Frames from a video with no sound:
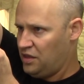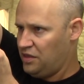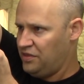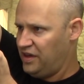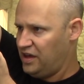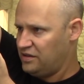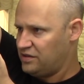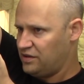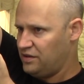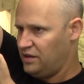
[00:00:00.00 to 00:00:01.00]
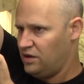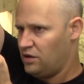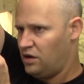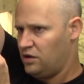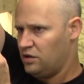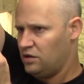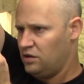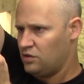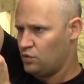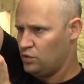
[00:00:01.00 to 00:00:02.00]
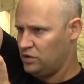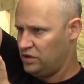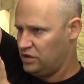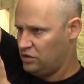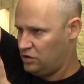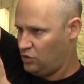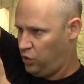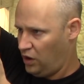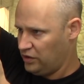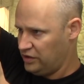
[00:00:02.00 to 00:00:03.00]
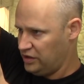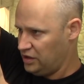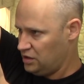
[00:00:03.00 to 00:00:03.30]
that they're all really good quality.